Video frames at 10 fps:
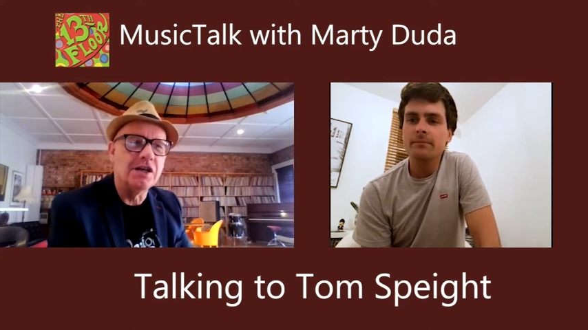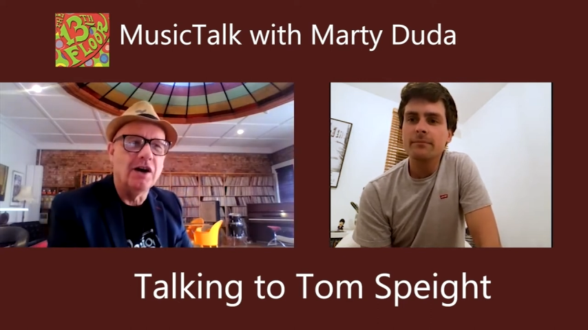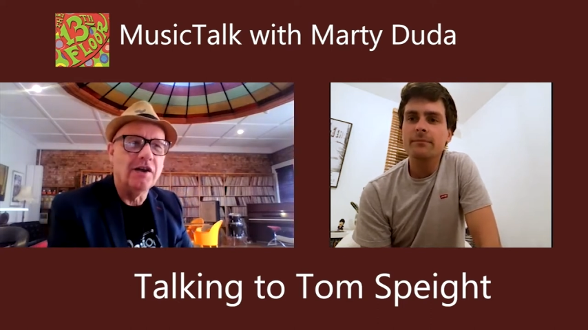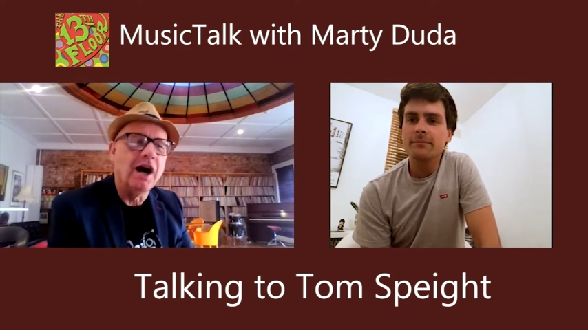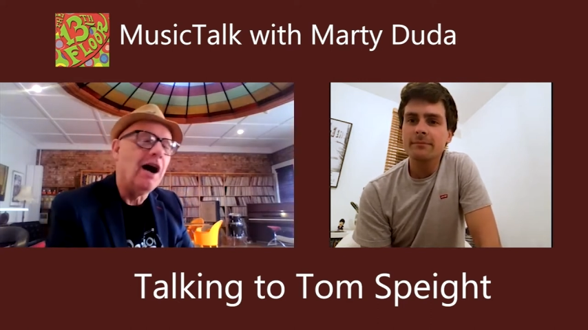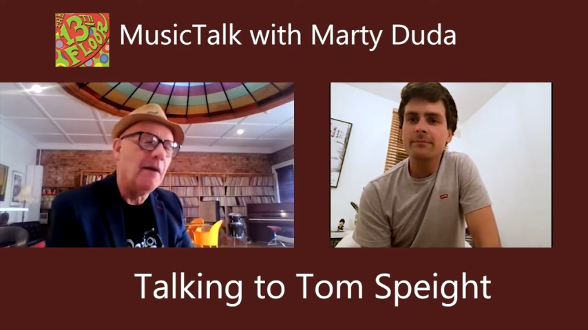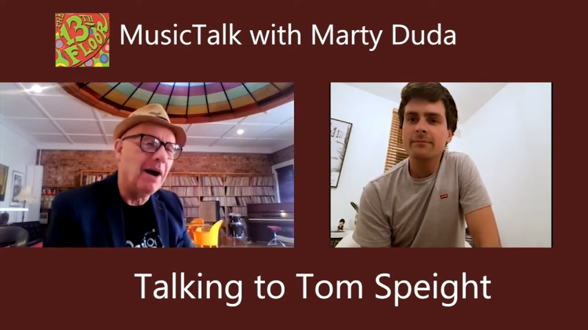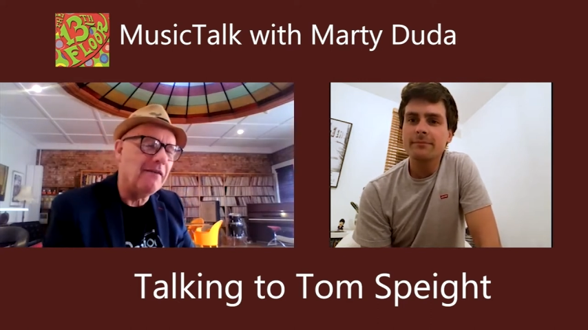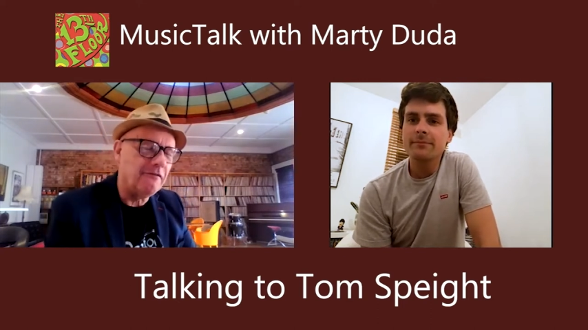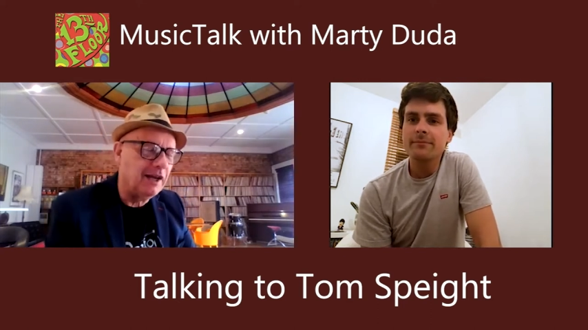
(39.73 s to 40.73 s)
Speaker 1: Uh,
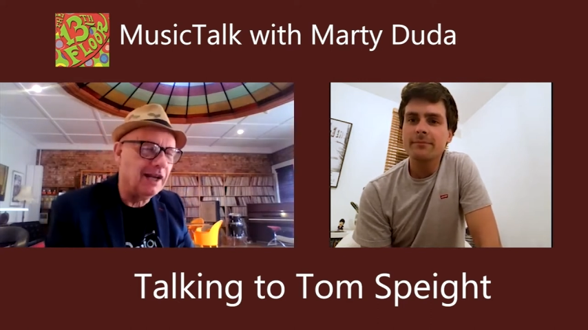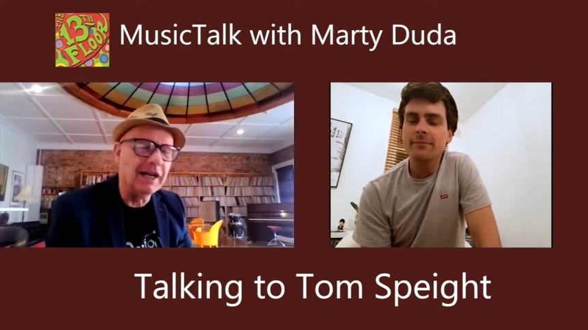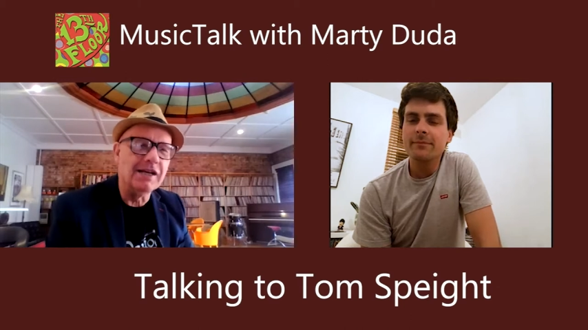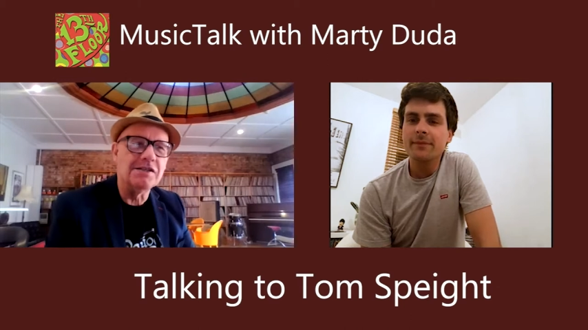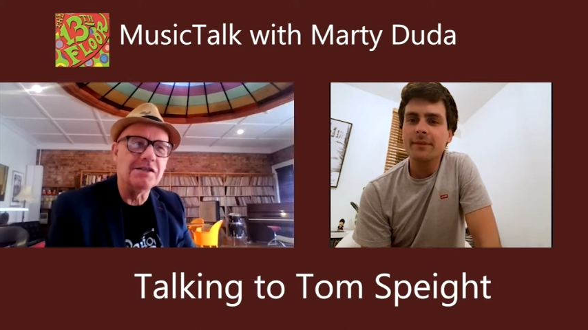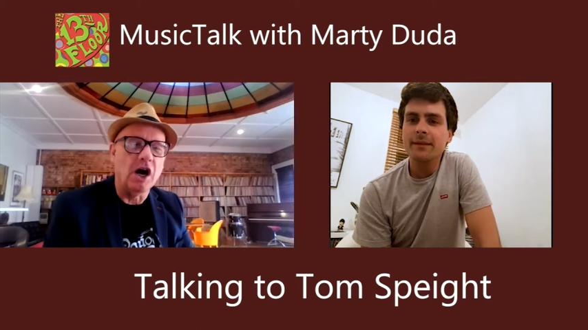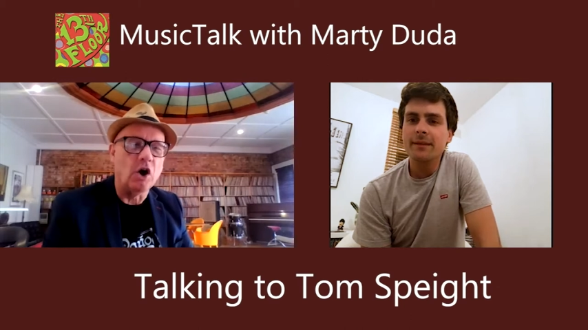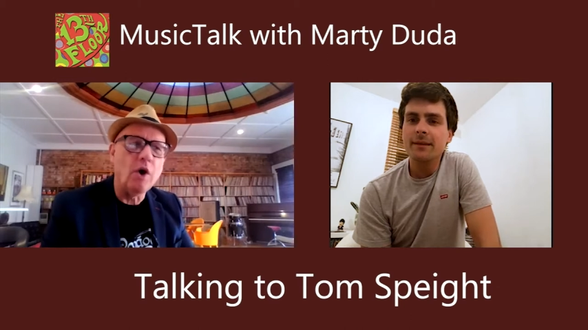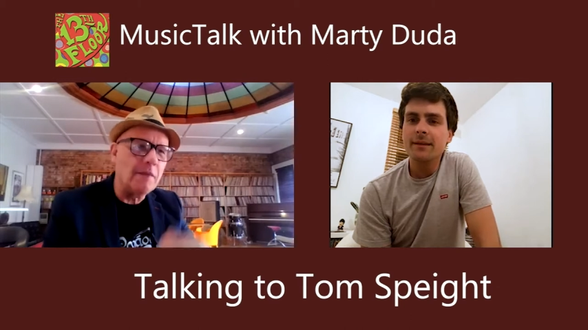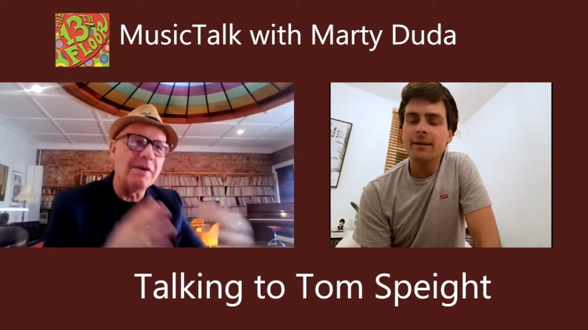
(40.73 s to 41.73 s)
my feeling is
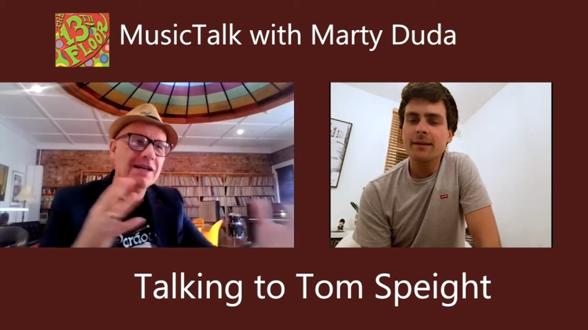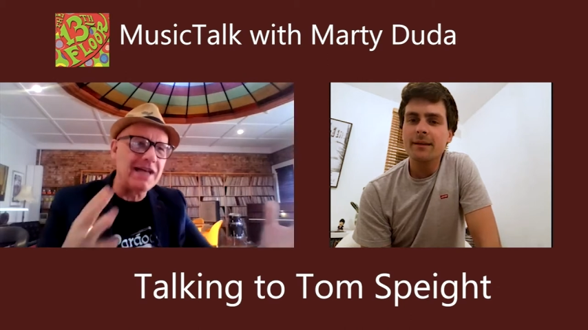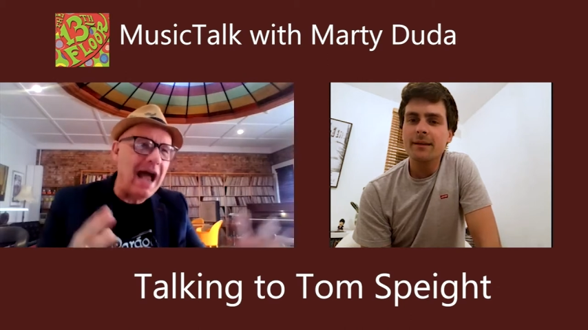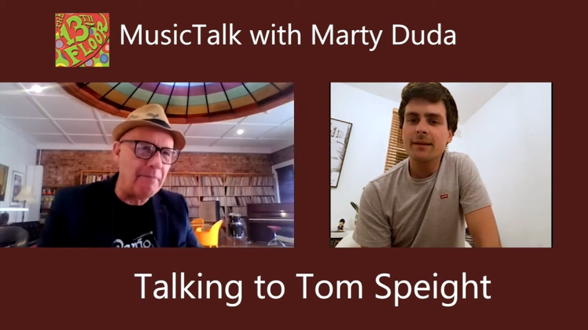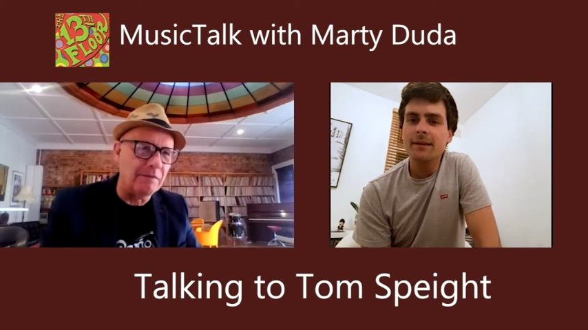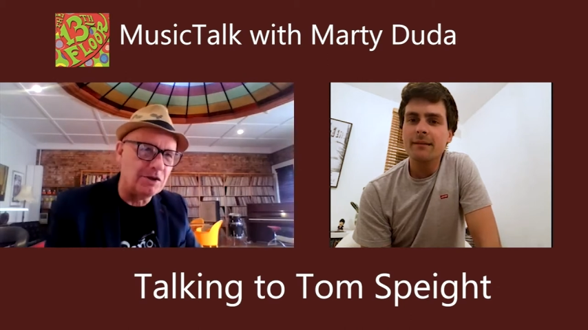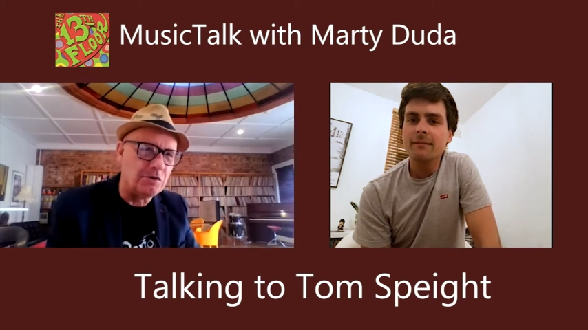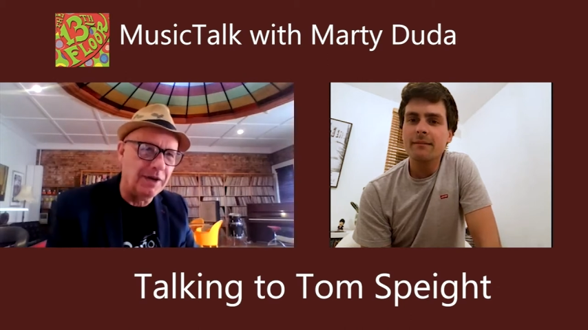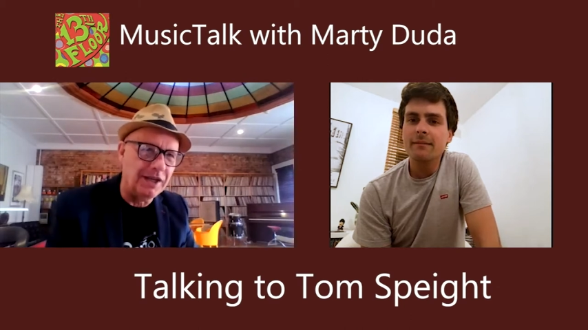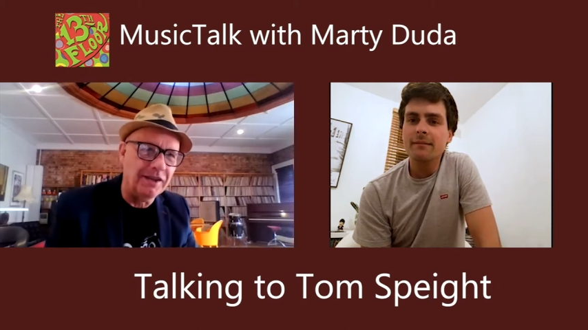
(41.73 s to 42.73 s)
quite a bit has happened
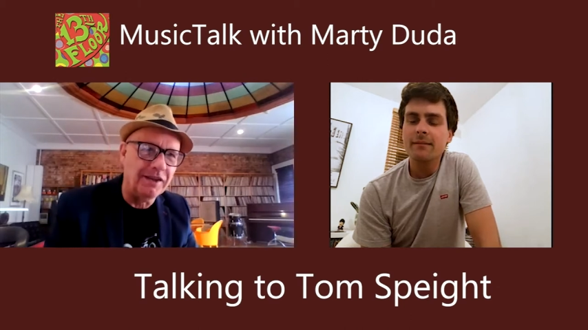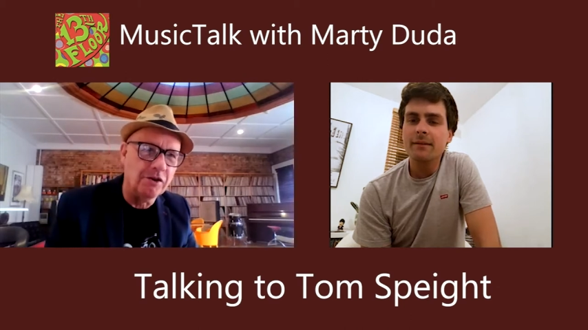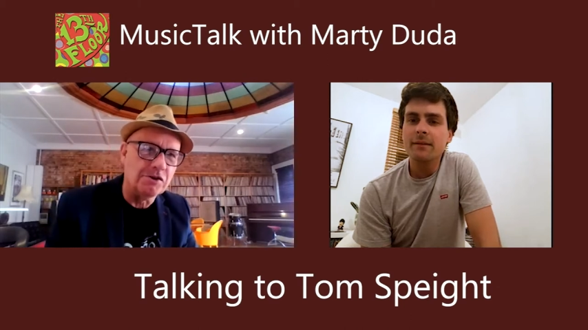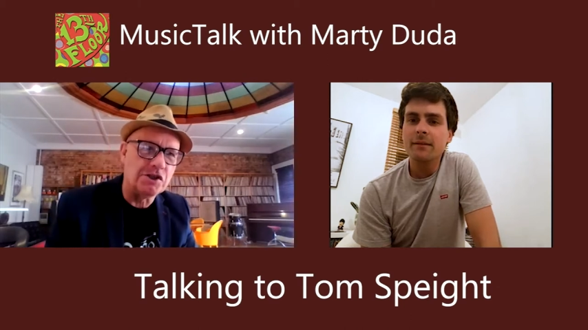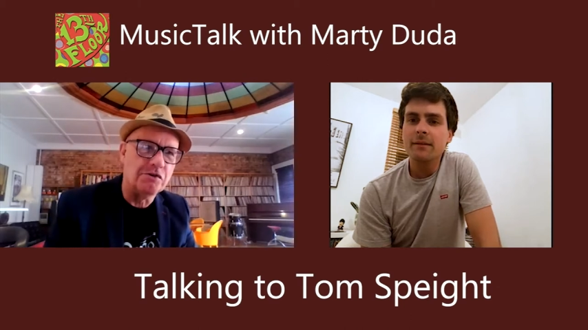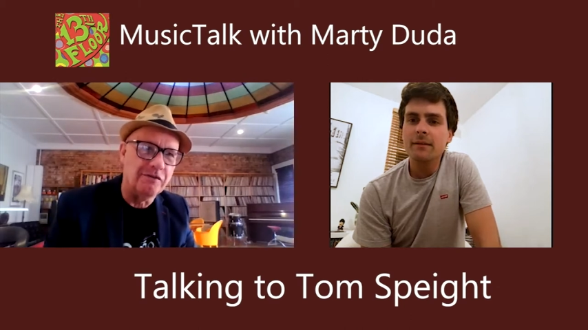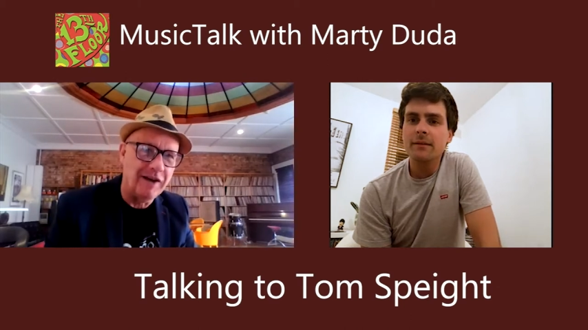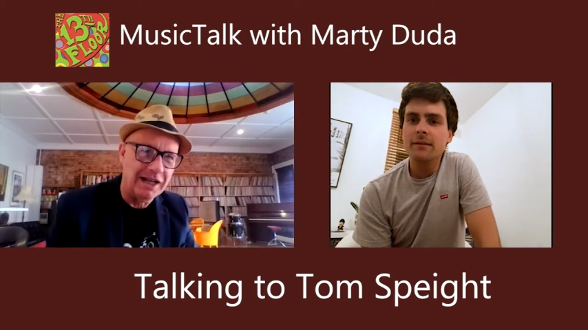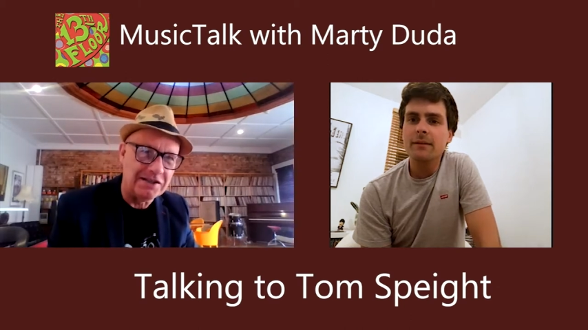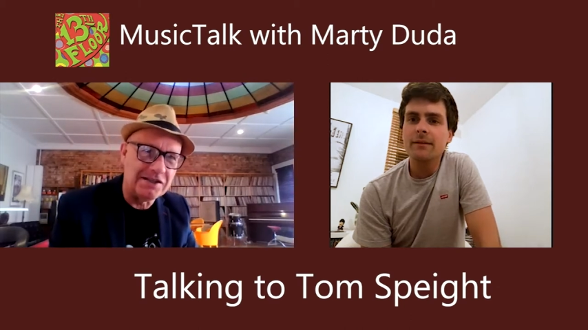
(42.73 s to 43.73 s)
between those two
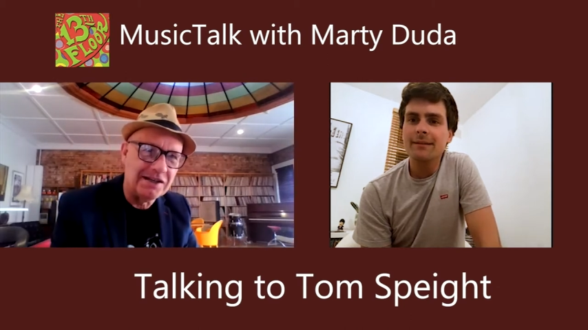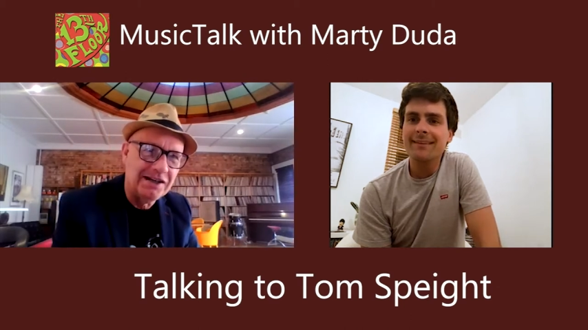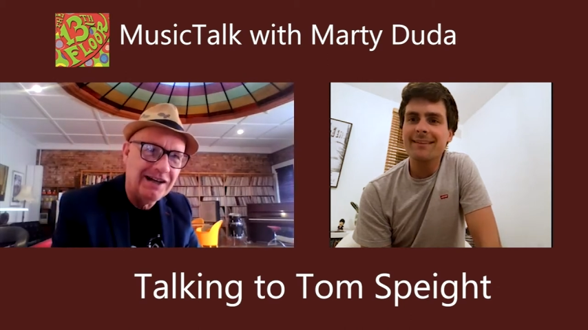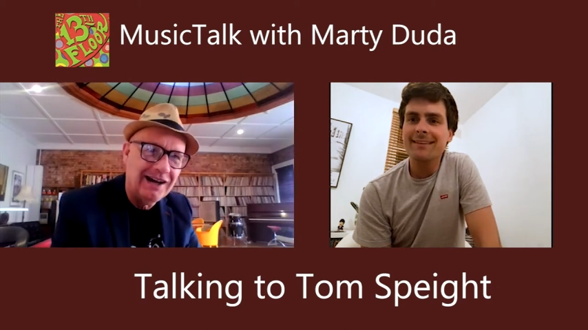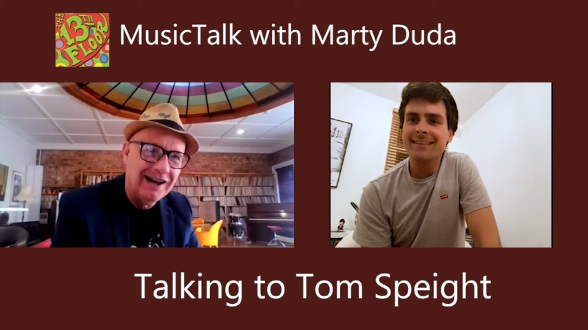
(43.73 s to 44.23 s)
events.